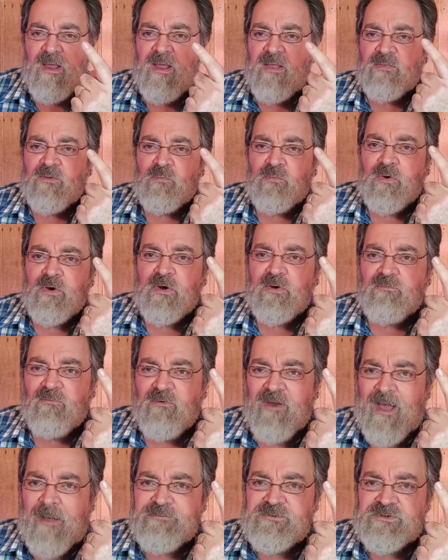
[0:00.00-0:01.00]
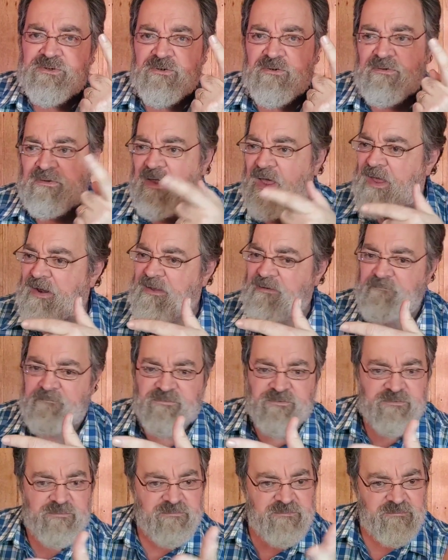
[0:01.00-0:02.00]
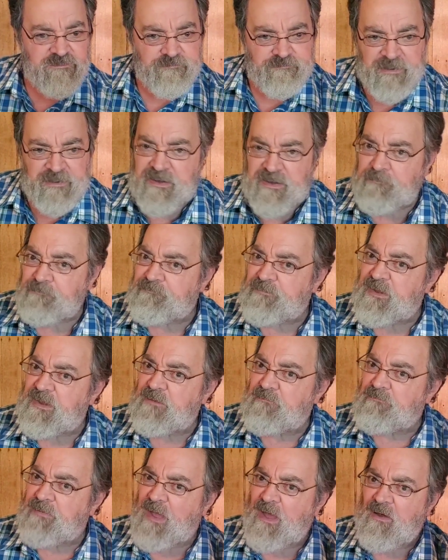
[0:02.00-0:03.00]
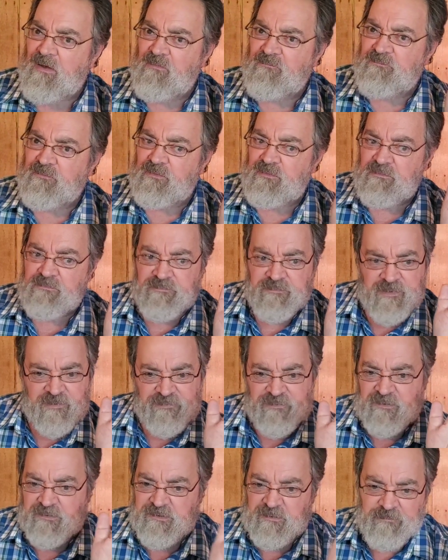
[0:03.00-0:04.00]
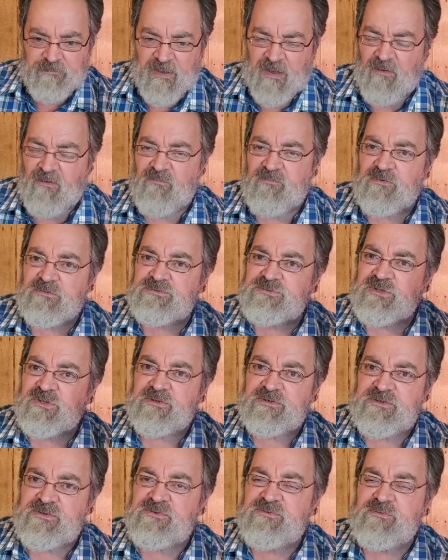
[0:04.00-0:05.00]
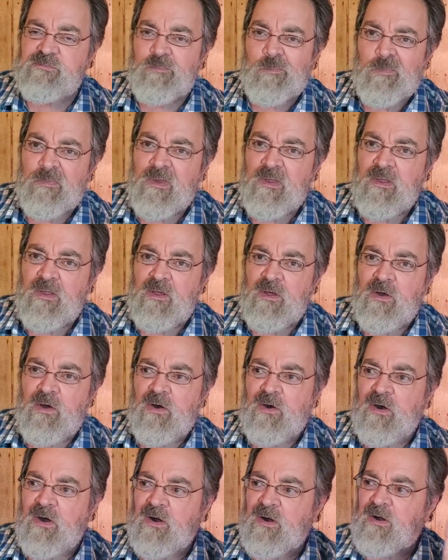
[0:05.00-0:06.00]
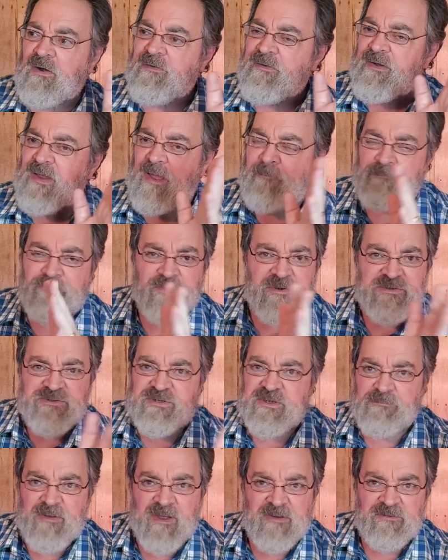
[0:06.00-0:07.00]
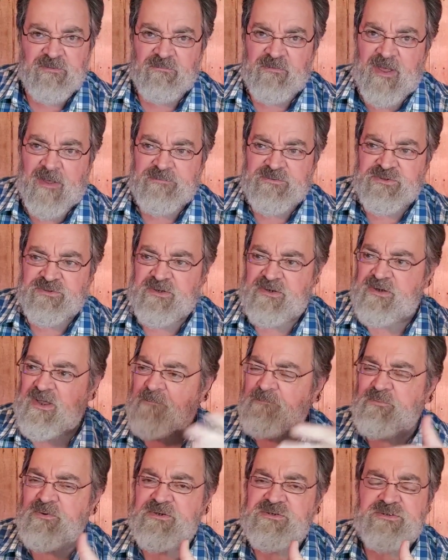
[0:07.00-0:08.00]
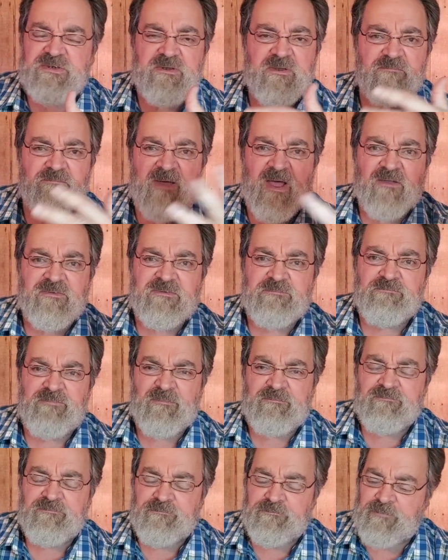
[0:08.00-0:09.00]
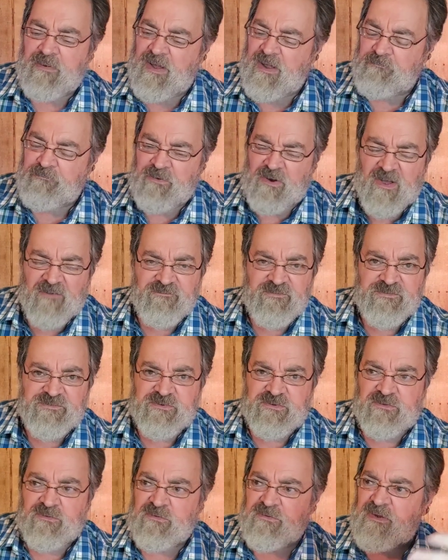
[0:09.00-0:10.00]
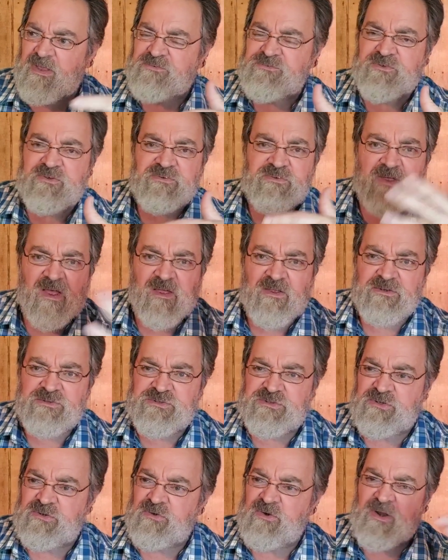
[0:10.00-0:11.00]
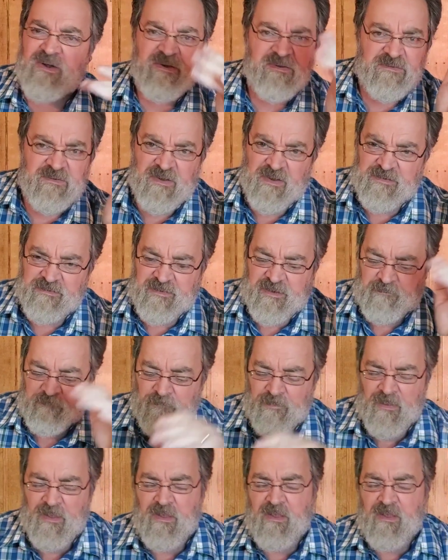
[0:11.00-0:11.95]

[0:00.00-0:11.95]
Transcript: And the word rapture, a lot of big, powerful, they think they're powerful churches, are not preaching about the rapture. They're not preaching about prophecy or eschatology or anything like that.